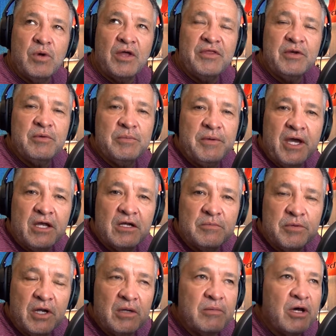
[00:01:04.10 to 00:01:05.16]
I think we paddled
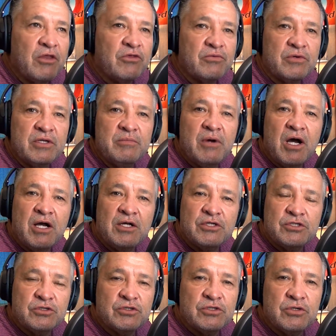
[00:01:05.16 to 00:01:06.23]
probably about 3
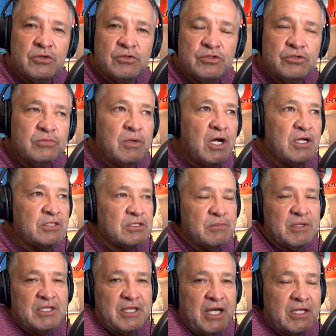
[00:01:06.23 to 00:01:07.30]
miles or so, 2 miles,
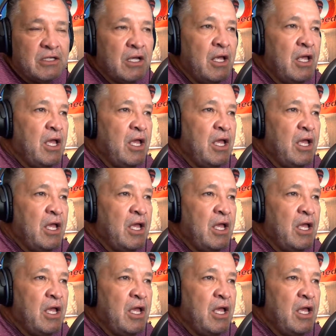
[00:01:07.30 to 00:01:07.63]
something like that.